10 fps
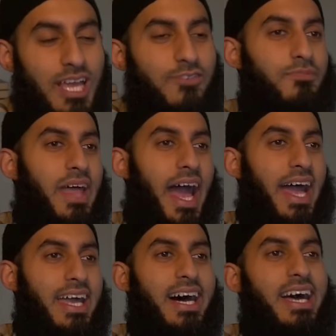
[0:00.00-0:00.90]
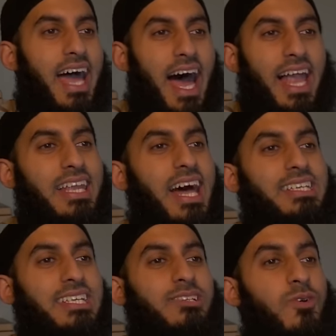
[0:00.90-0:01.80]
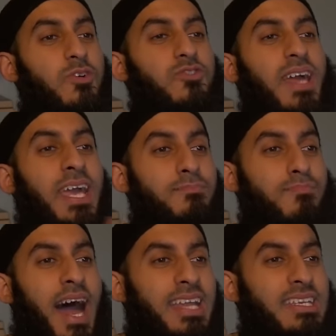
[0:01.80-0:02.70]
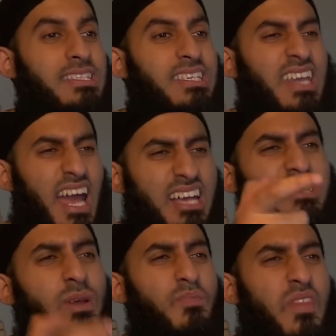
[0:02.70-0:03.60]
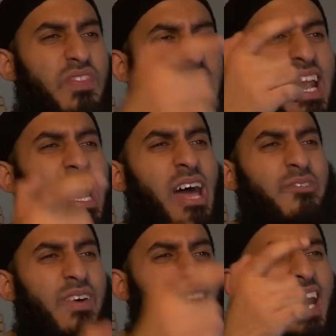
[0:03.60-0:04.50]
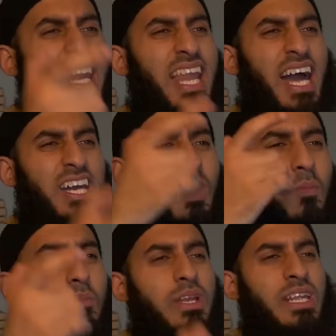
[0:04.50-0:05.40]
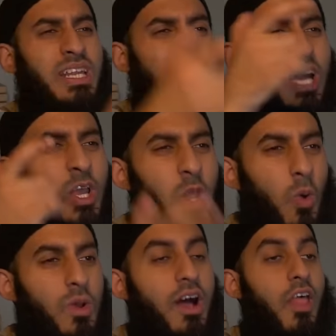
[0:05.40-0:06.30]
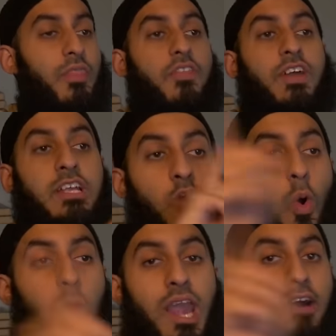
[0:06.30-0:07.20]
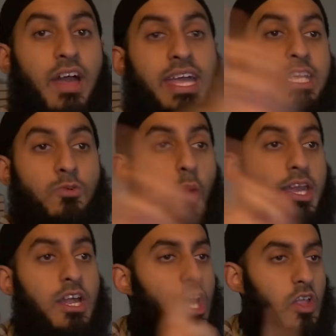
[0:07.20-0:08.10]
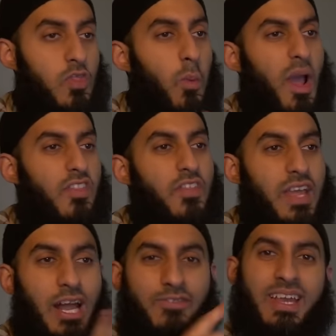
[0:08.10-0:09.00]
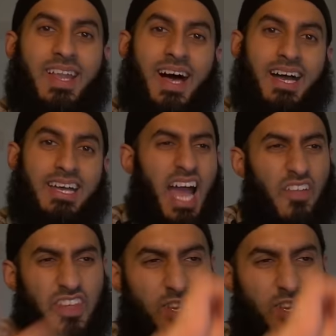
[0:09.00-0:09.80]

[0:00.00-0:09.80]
take from the ayah, Allah did not create man and jinn except that they love Allah completely alone. That they don't love anyone the way that they love Allah. And